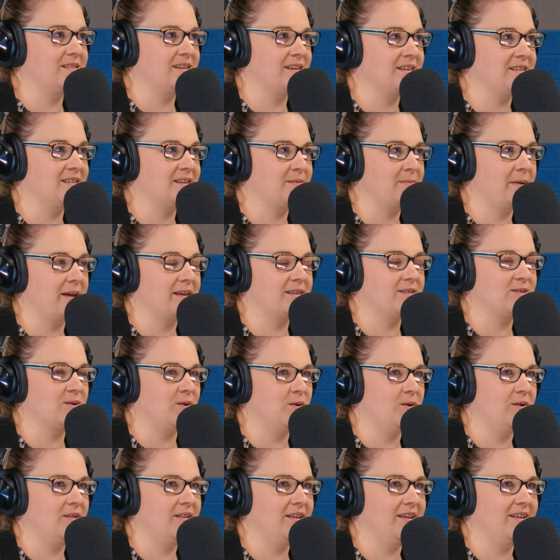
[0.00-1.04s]
sings to my
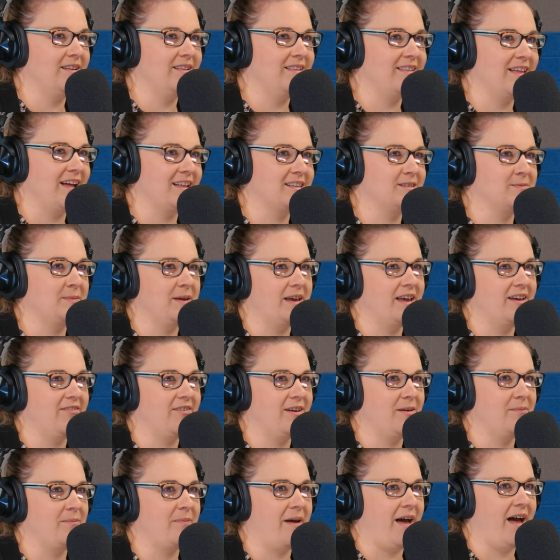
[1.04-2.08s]
soul, and that's me
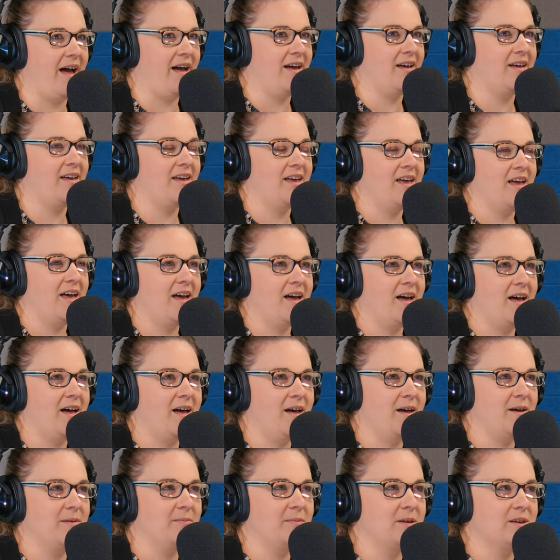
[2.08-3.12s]
giving back.
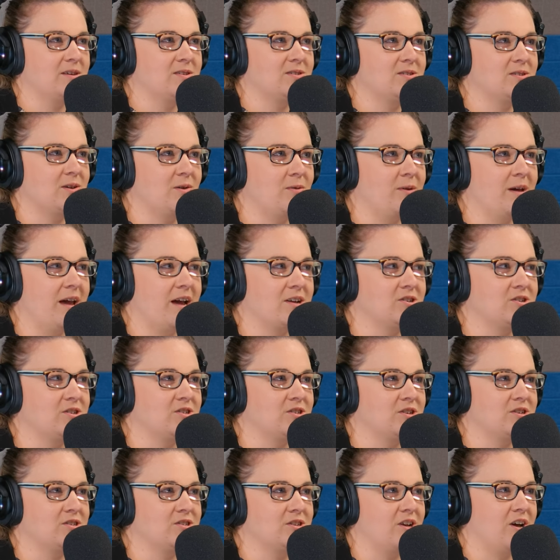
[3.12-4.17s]
So we actually
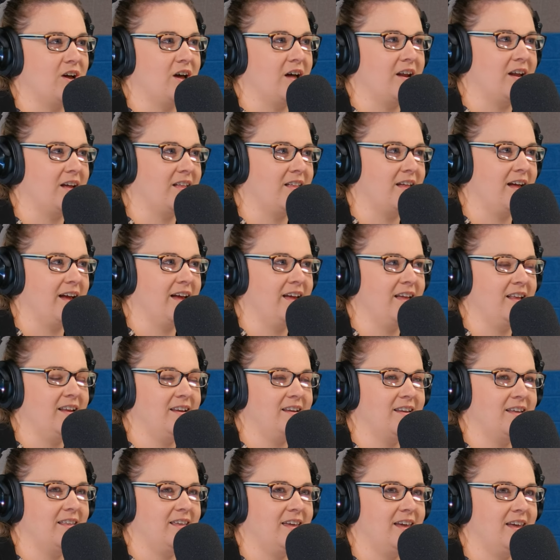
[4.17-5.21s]
just took on a
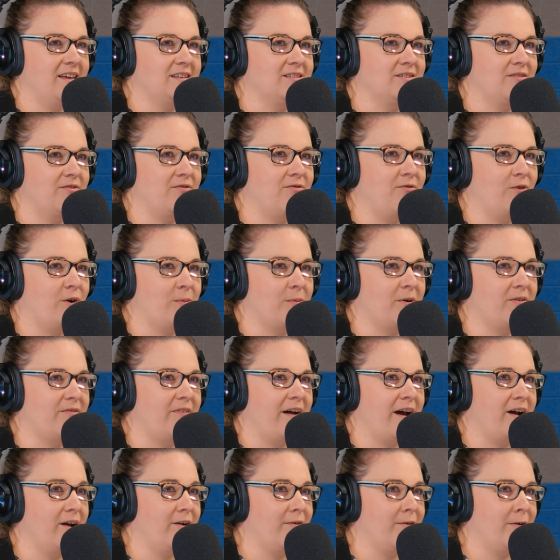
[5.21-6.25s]
client. Wow. He's a former
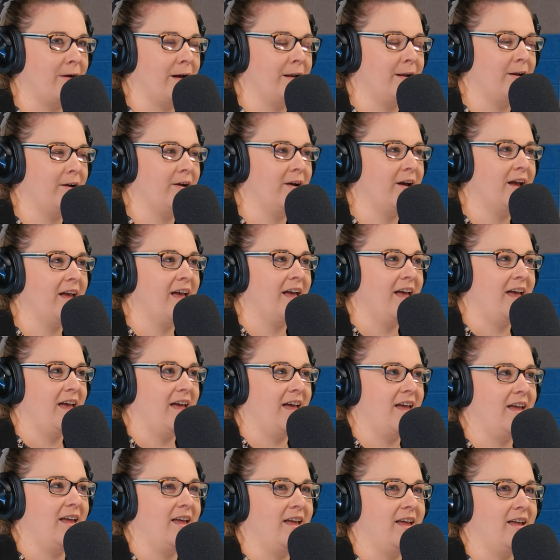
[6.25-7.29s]
firefighter,
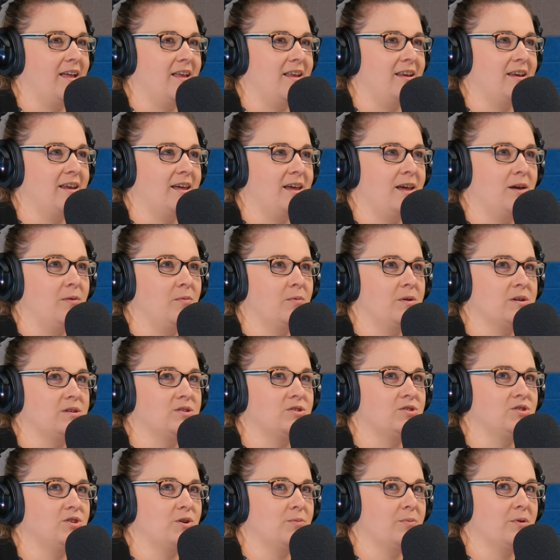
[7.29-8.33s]
and he
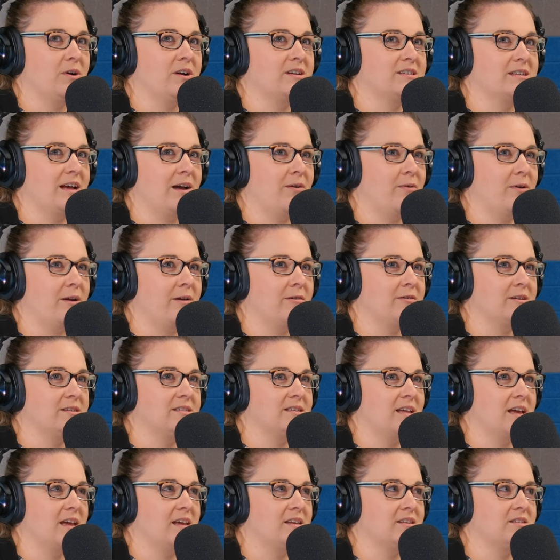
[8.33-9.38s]
was super excited when I was
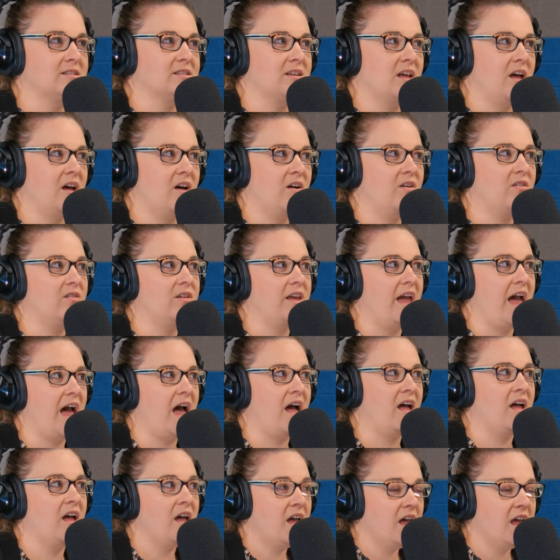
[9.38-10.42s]
like, so
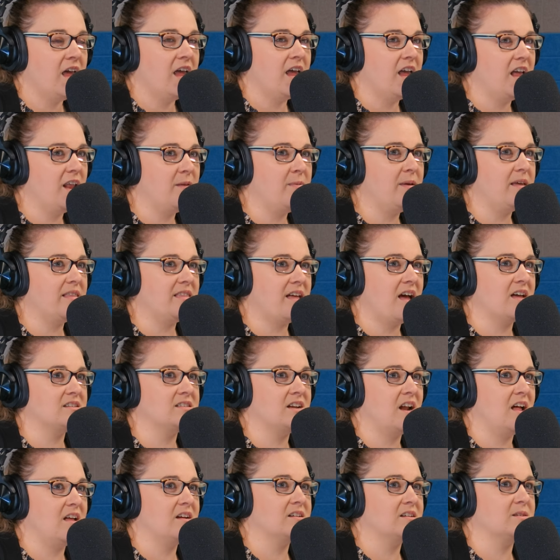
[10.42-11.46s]
yeah, it'd be
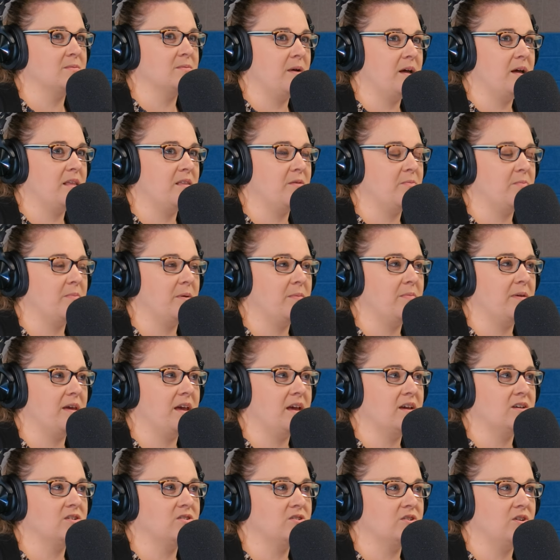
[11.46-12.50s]
$1,000 a month, but
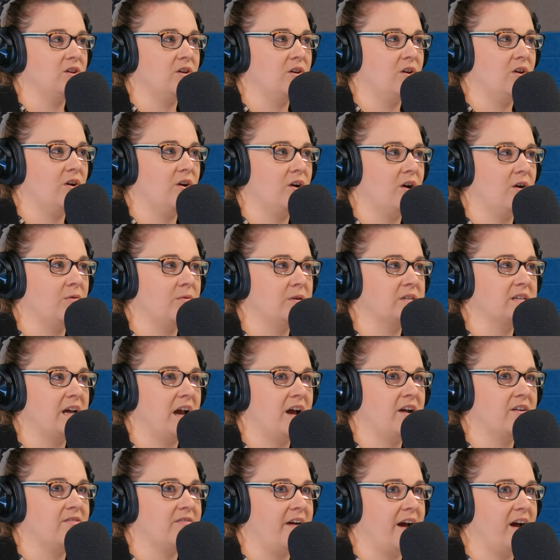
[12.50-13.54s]
because you're a
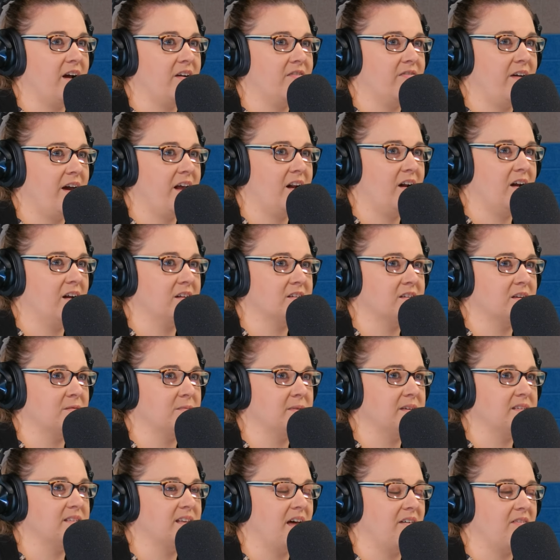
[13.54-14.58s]
retired firefighter, it's going to
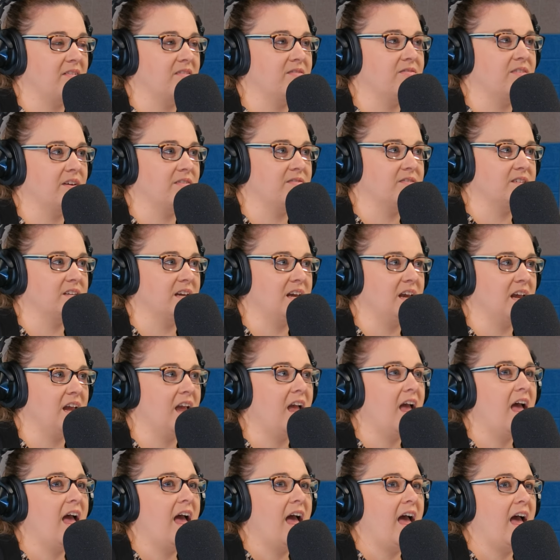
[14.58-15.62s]
be $750.
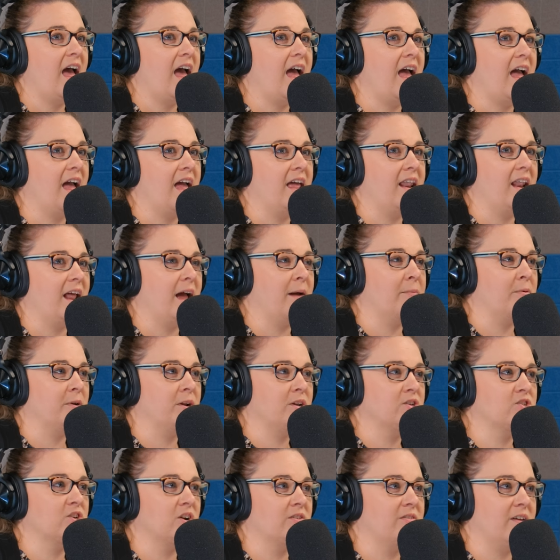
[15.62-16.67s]
And I'm pretty
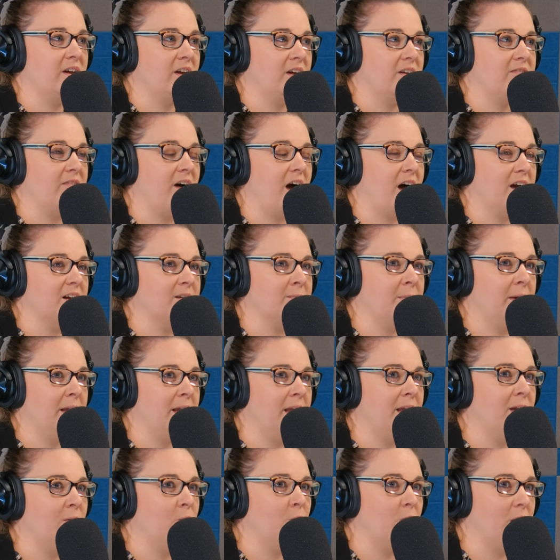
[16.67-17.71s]
sure if he could have hugged me,
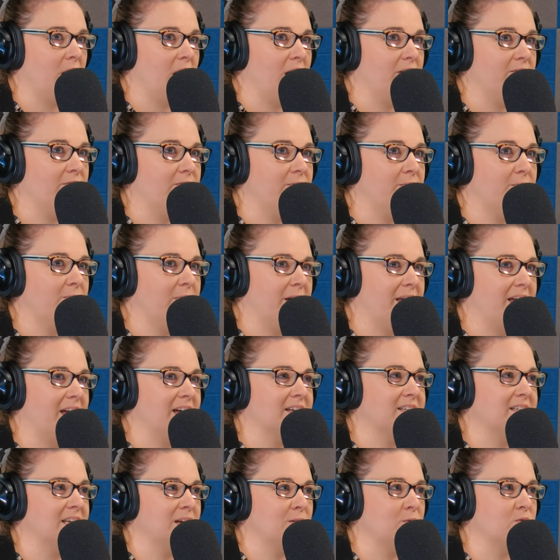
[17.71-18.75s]
he would have,
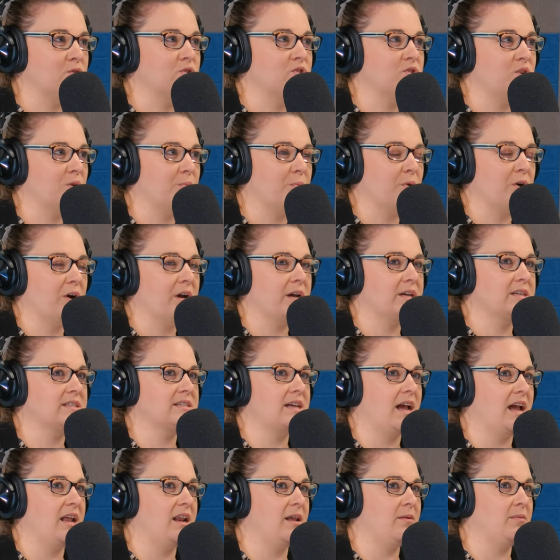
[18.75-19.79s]
because he was super
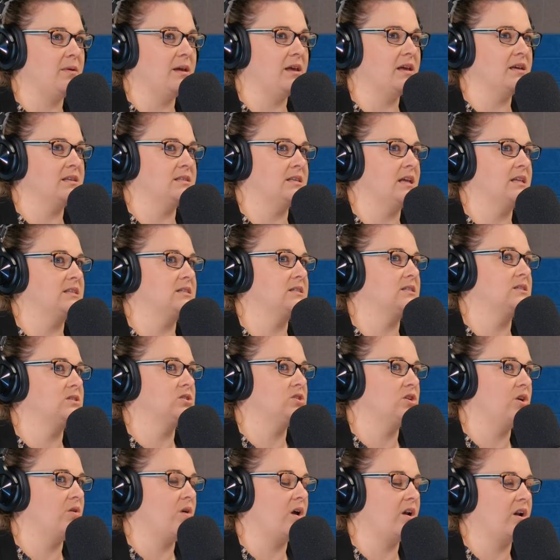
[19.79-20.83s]
excited, because that's
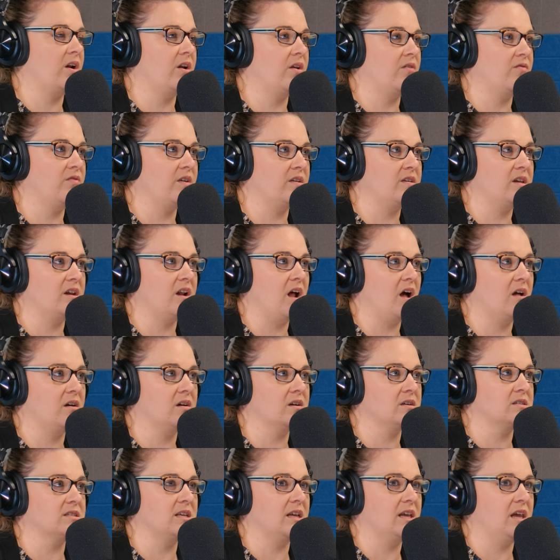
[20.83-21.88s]

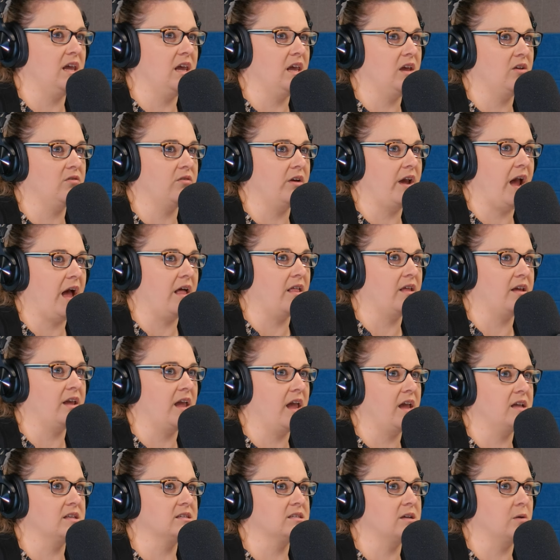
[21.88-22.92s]
$250 that he can
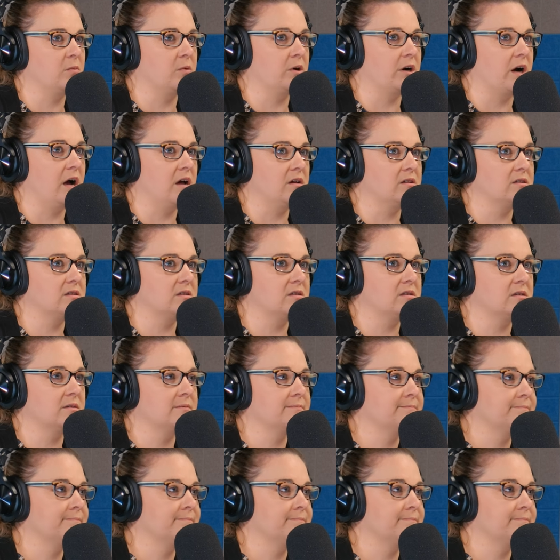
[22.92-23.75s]
reallocate somewhere else.